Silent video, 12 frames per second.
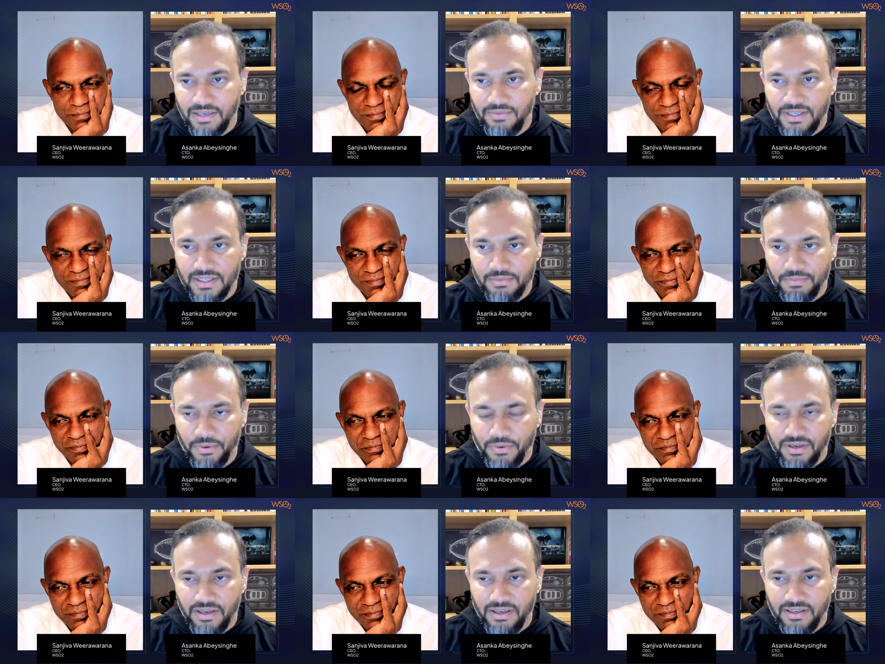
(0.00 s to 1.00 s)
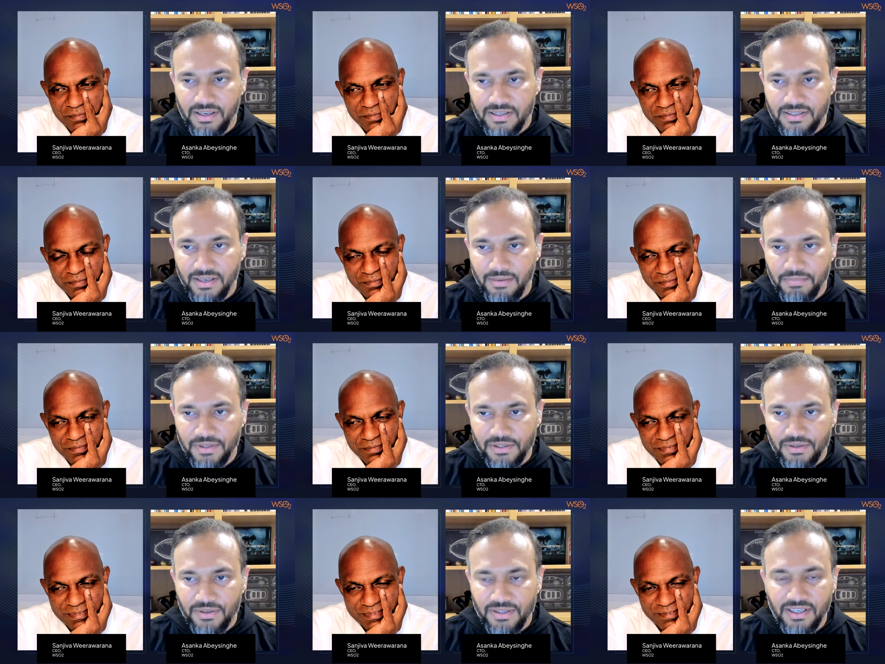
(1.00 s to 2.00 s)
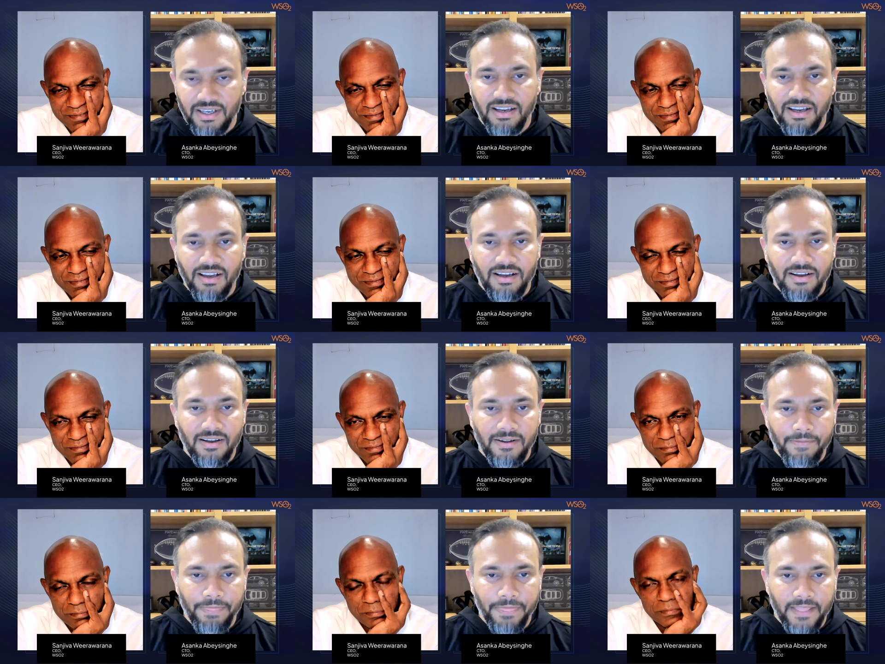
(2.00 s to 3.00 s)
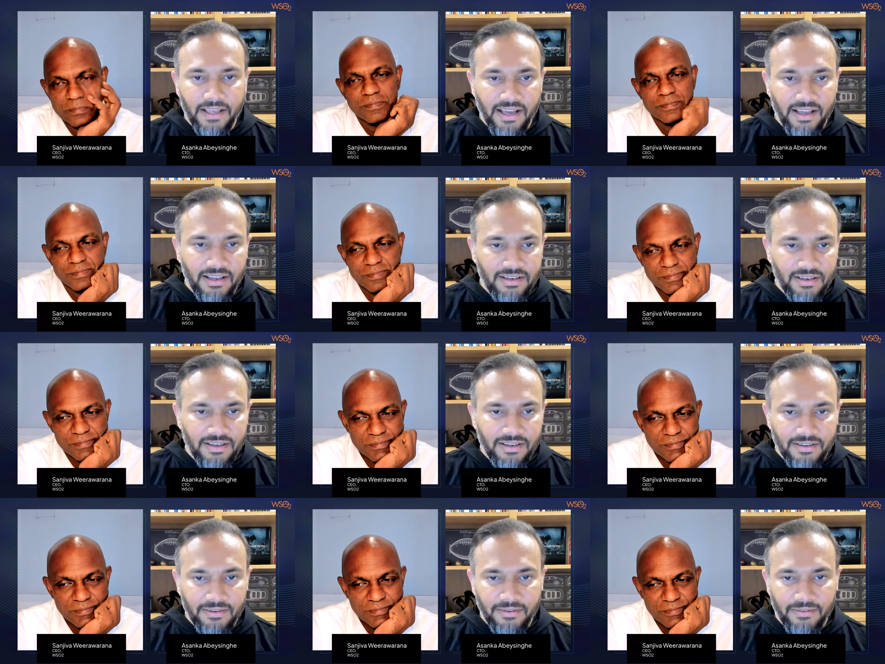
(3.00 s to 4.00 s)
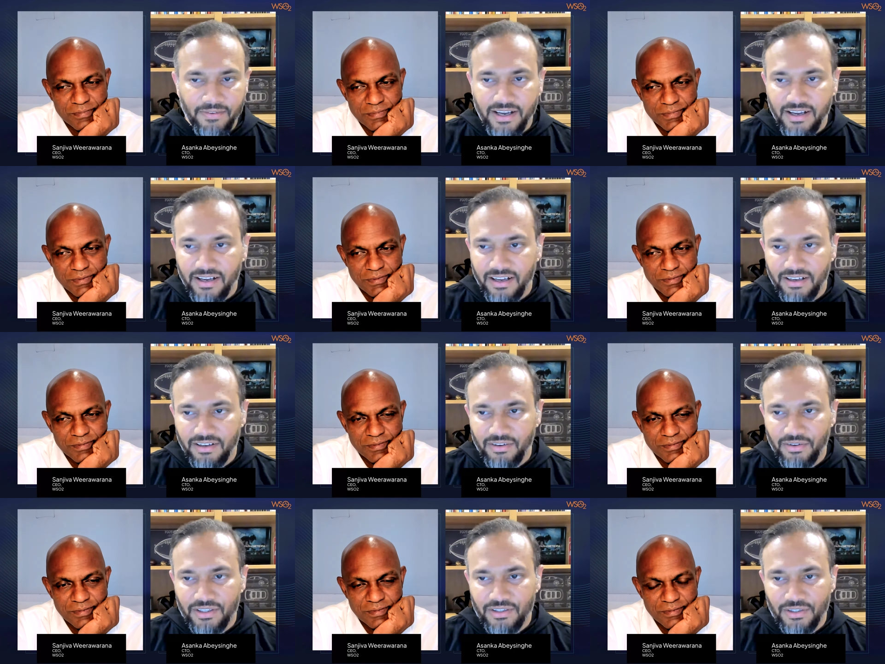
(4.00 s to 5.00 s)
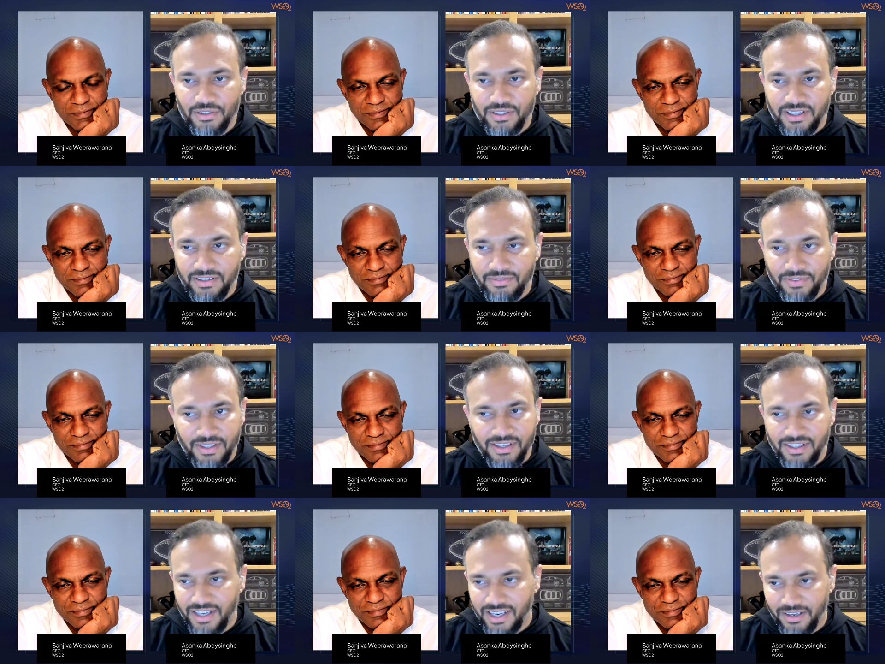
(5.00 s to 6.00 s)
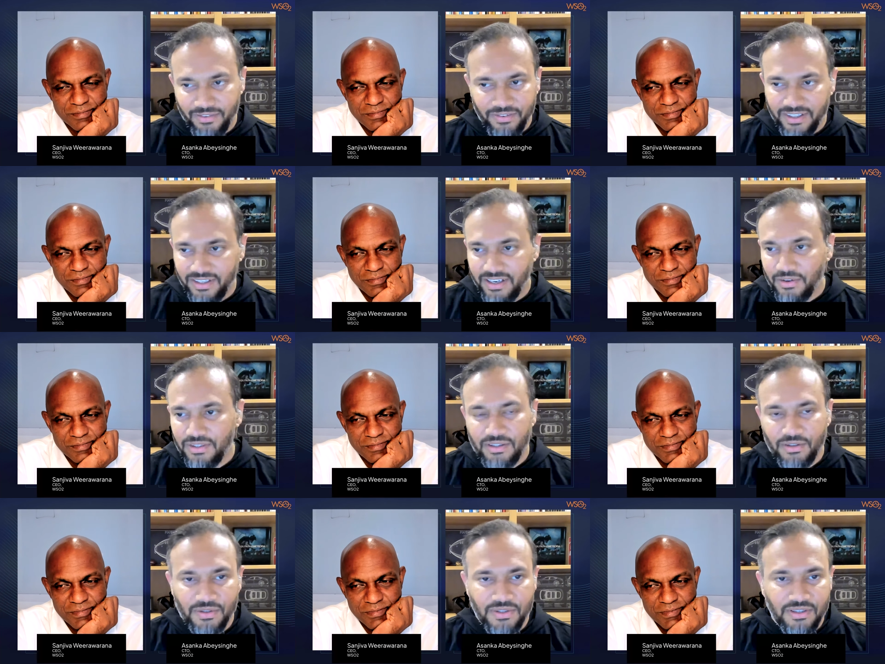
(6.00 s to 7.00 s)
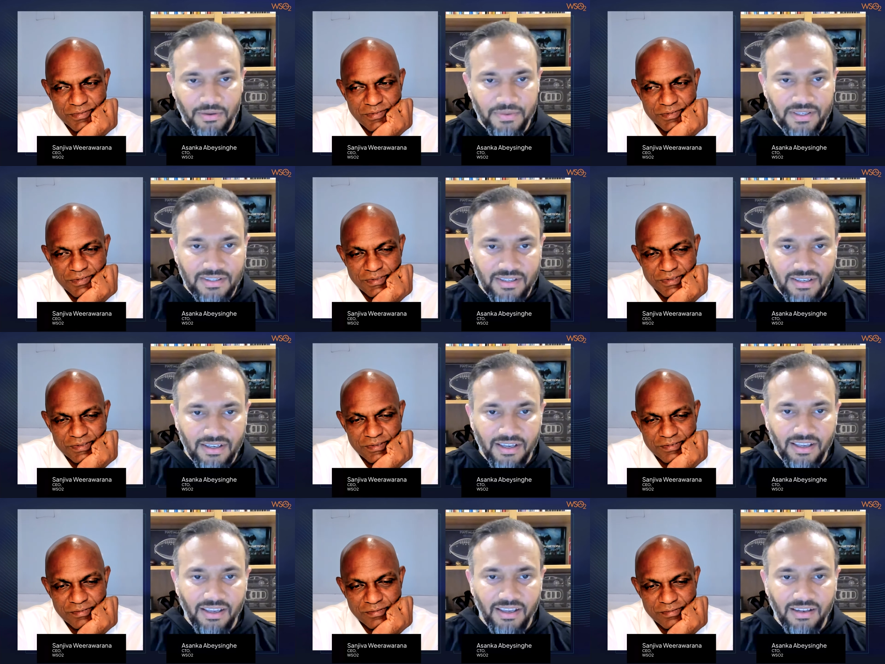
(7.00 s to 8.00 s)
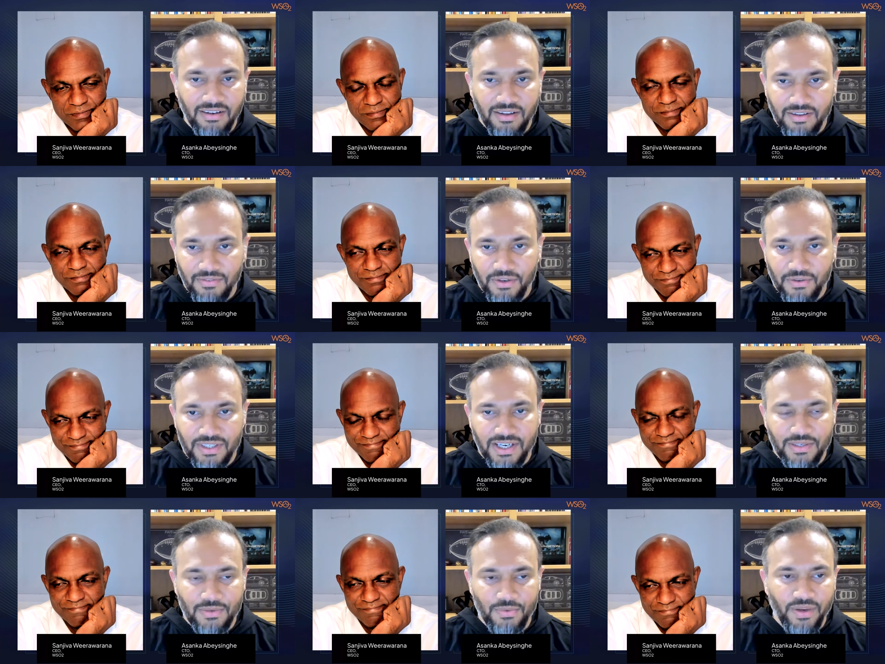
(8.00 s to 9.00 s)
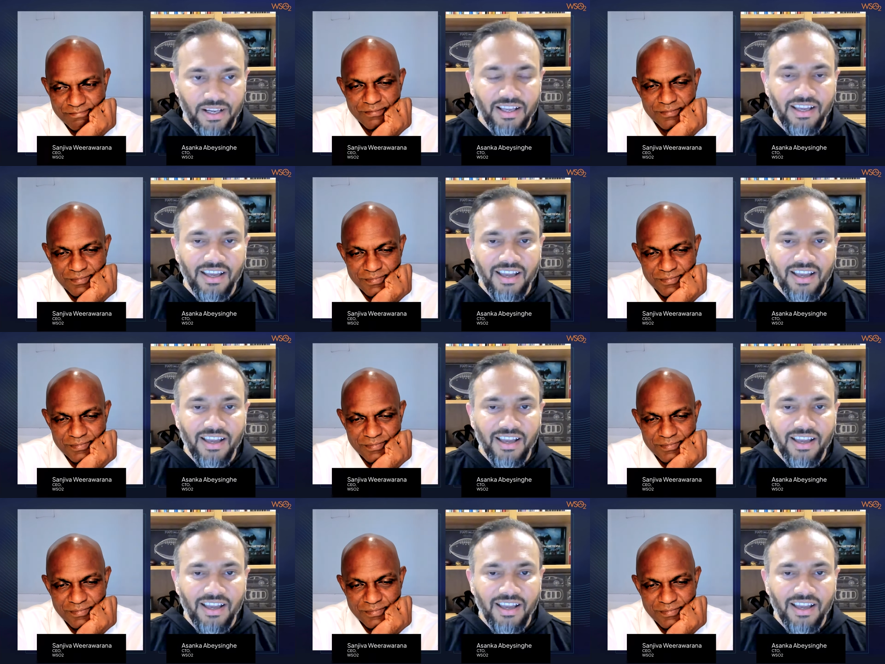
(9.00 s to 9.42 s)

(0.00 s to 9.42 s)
Speaker 1: that we spoke in this episode. Um, and uh, we are going to uh, uh kind of announce those topics uh, in the future as well.